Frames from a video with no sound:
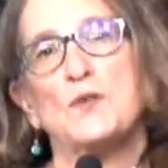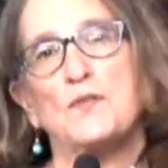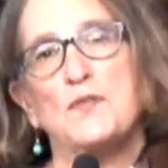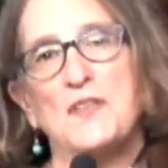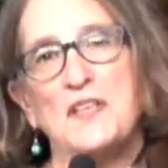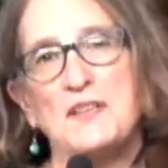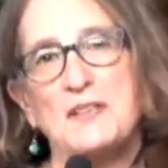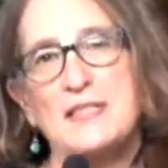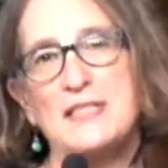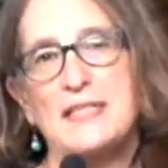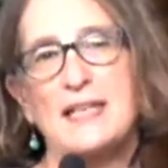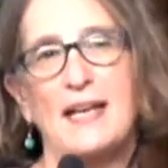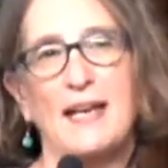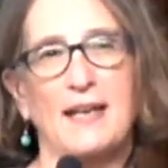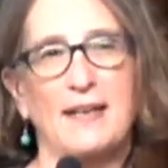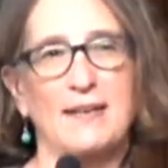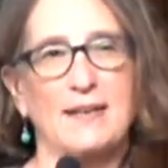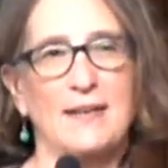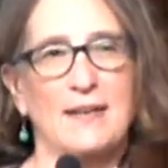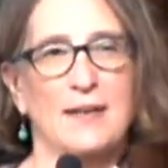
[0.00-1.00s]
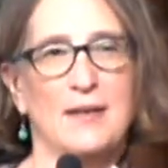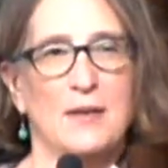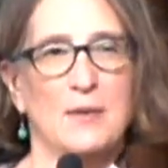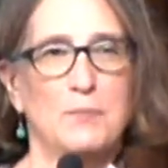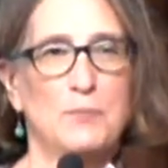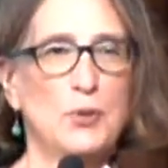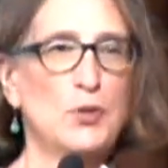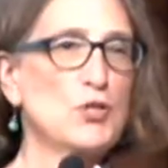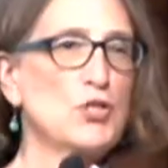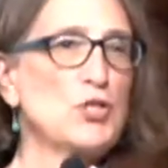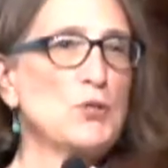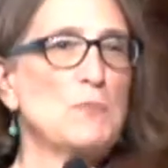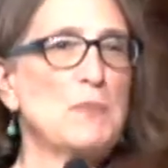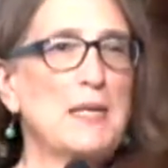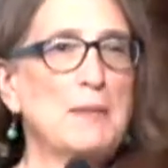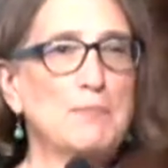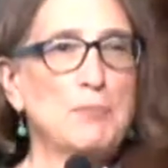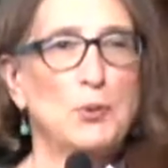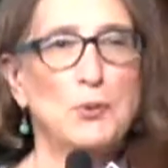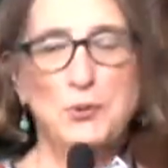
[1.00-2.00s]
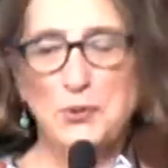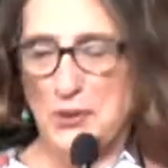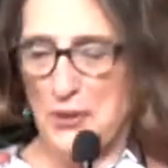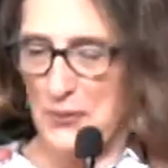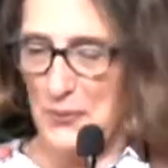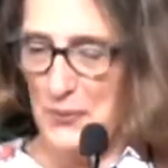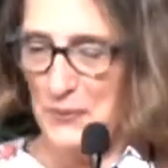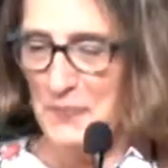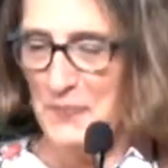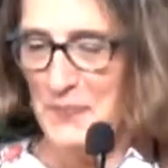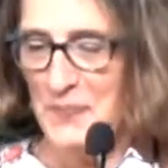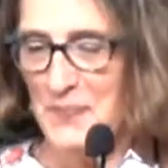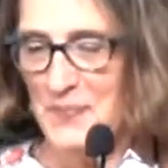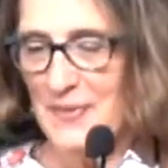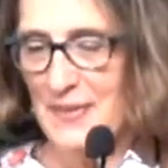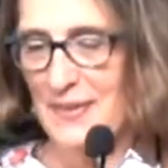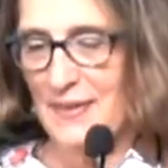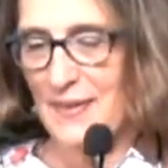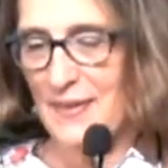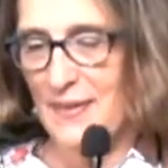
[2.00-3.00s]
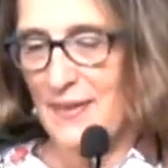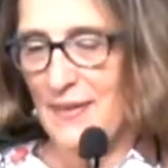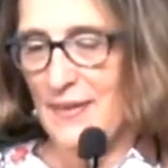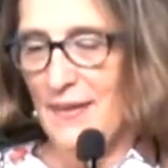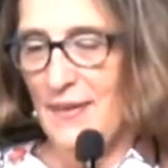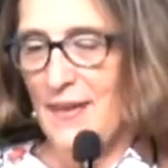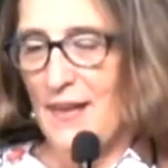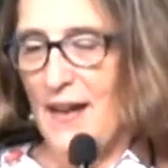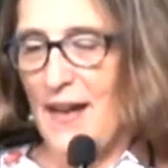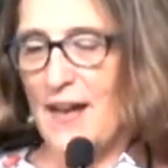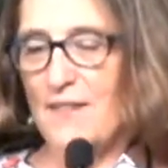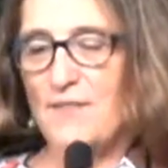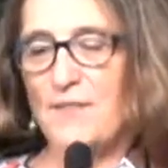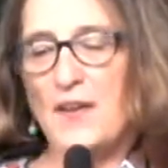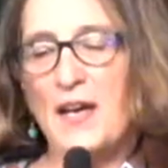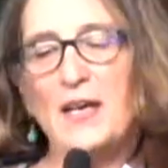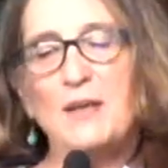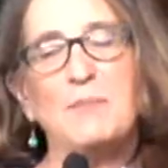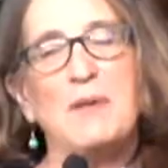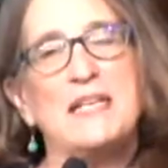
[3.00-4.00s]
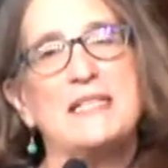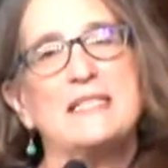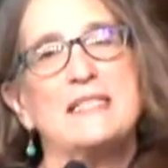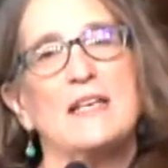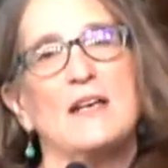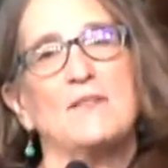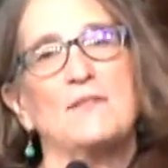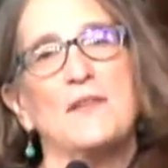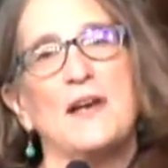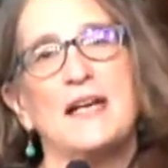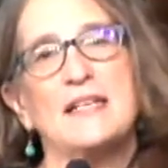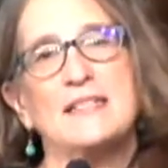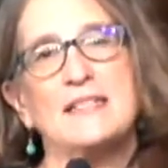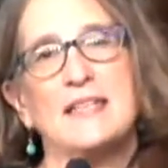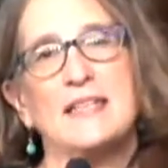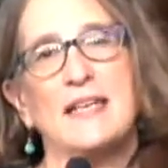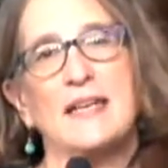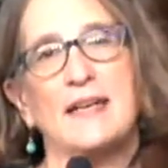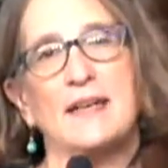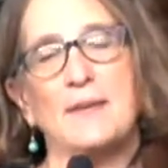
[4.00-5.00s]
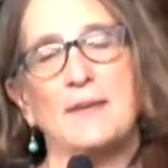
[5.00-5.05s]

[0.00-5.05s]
feels like push me, pull you. I find myself asking,